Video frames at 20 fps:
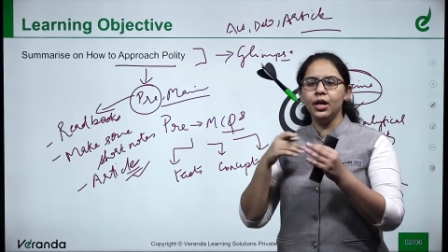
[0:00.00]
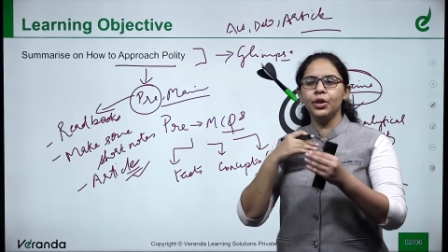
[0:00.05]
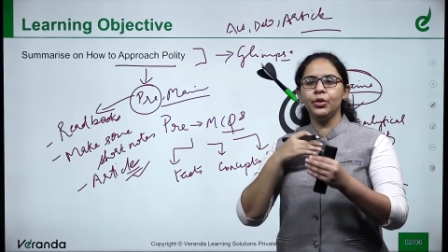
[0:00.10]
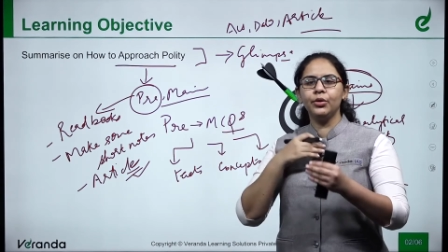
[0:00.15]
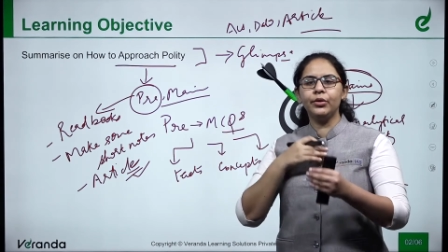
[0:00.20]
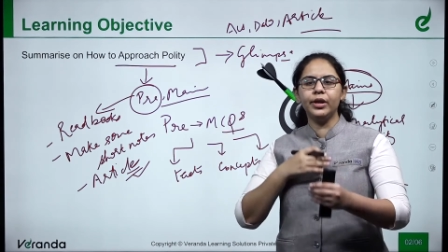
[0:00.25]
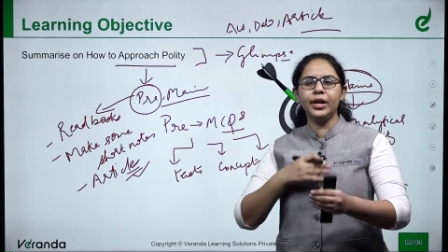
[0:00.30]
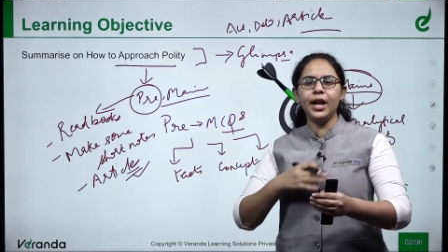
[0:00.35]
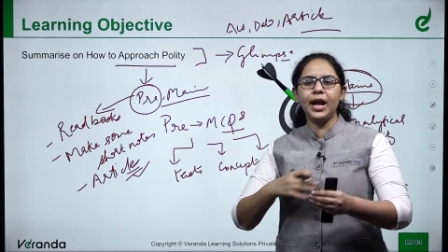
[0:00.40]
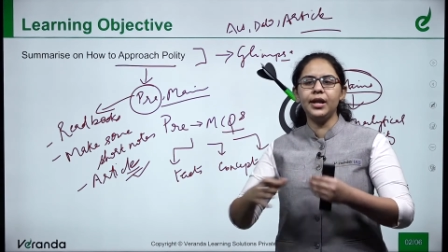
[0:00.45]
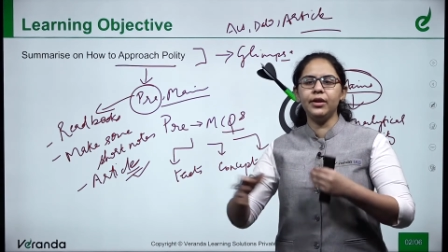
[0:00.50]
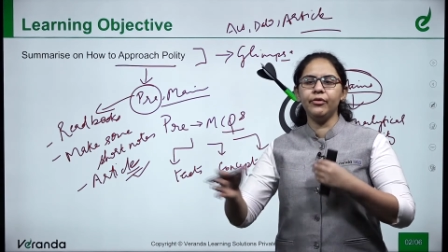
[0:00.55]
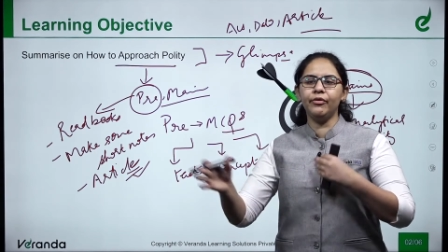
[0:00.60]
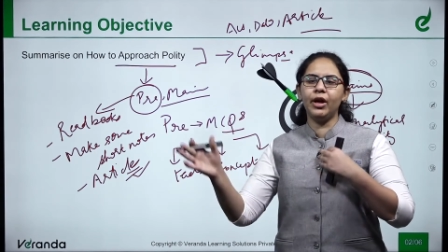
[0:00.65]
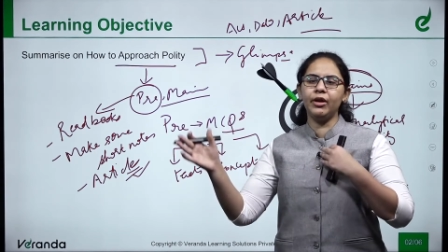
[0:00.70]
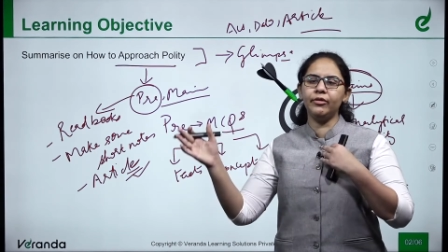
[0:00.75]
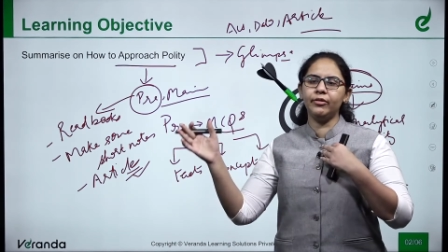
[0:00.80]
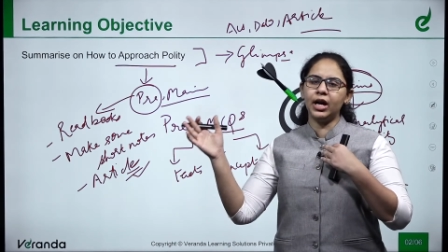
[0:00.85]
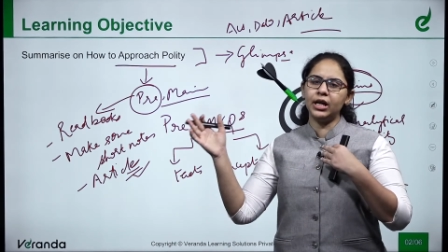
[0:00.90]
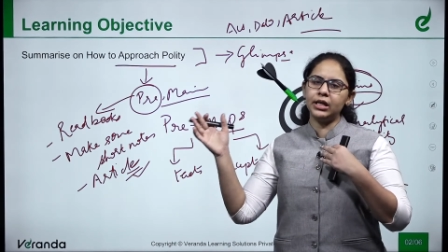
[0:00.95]
three
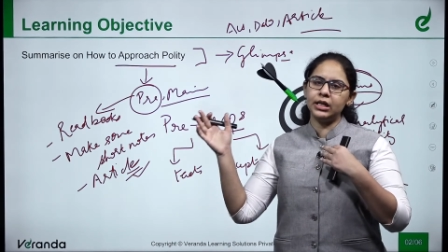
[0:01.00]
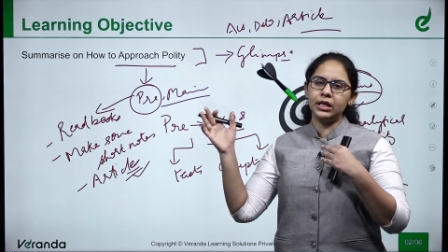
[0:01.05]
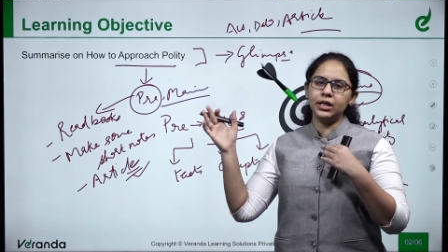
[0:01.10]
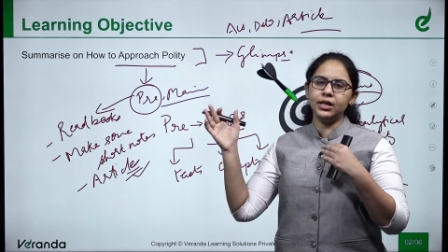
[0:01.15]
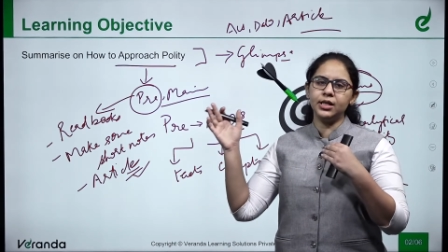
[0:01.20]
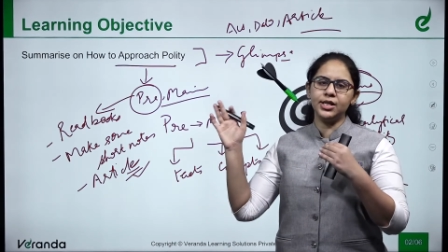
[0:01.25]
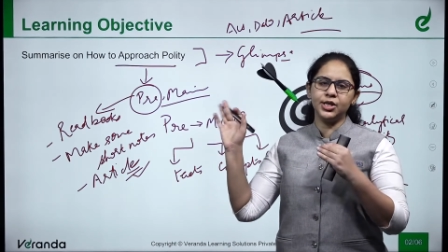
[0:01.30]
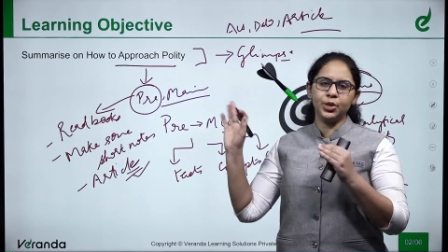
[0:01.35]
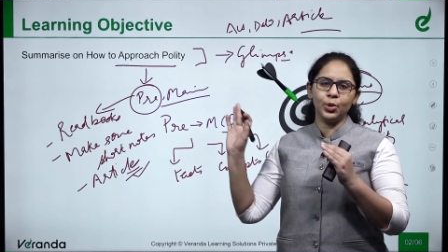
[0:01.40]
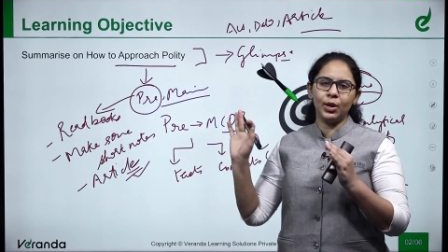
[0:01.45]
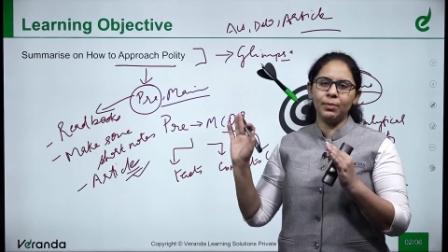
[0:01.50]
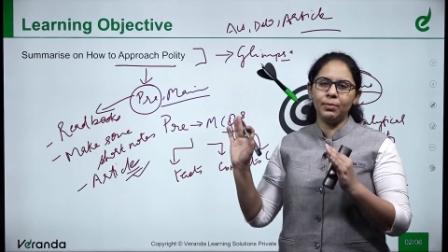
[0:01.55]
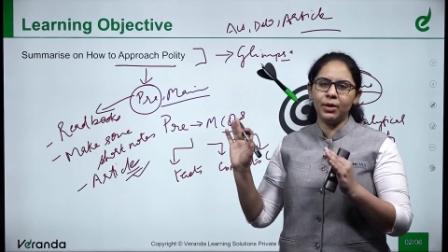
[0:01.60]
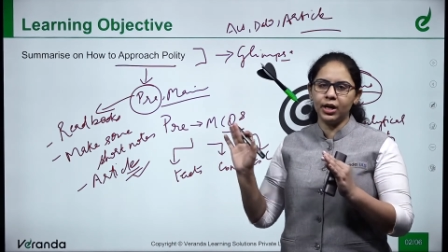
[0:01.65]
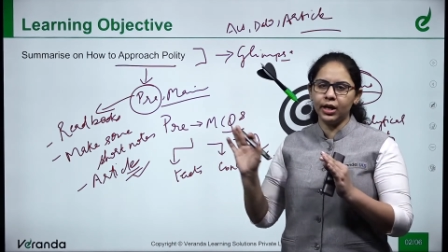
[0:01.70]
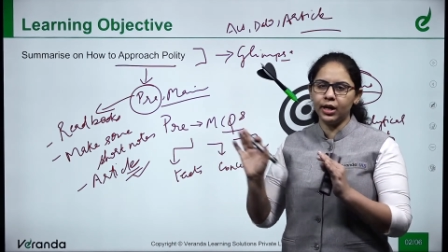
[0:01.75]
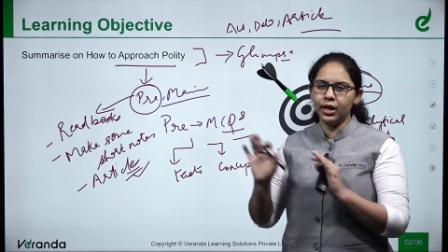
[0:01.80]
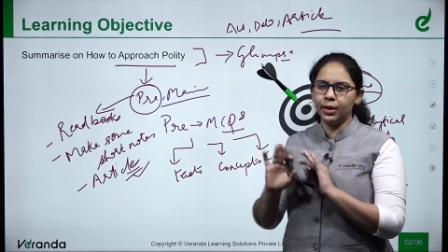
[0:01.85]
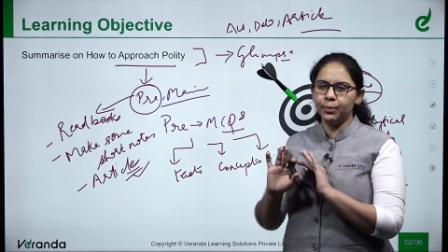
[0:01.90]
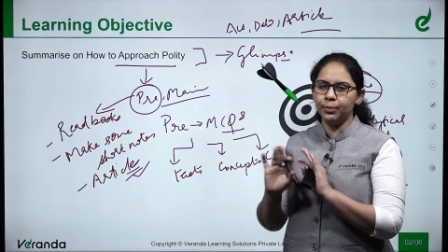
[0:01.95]
ninety-five articles you are
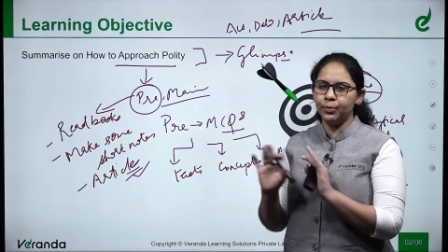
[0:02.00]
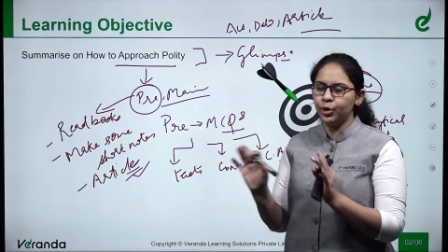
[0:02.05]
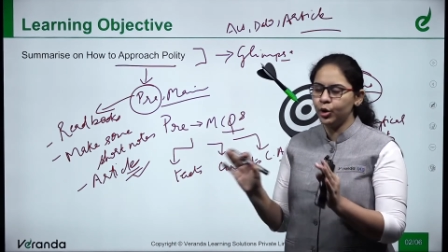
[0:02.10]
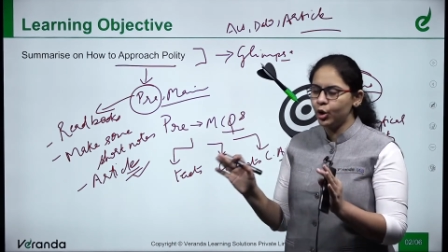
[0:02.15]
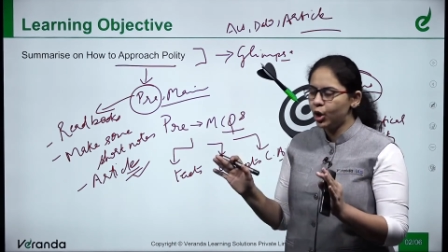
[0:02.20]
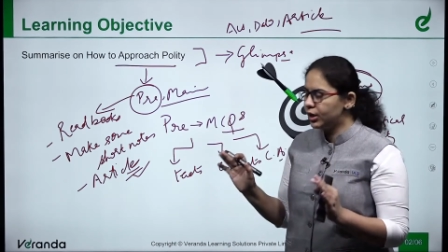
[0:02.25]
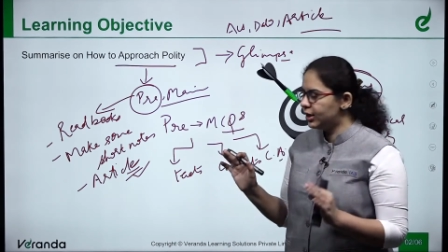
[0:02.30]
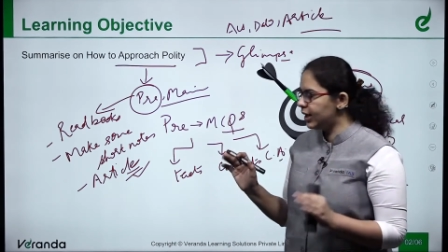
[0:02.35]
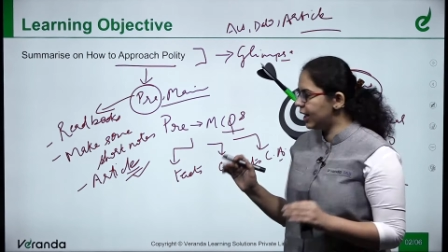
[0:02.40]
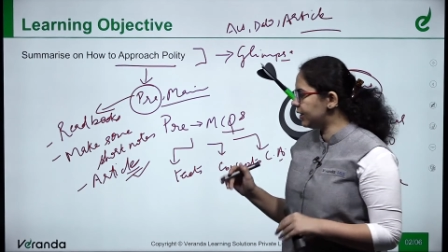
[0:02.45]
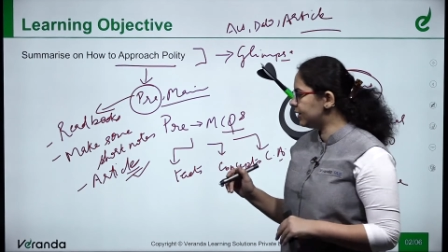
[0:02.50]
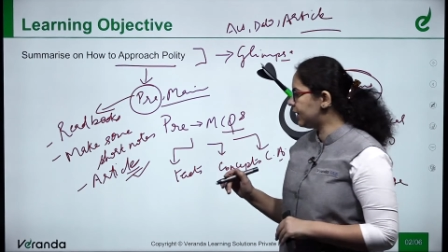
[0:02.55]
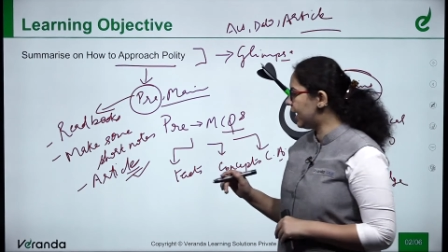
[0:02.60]
mugging up, not like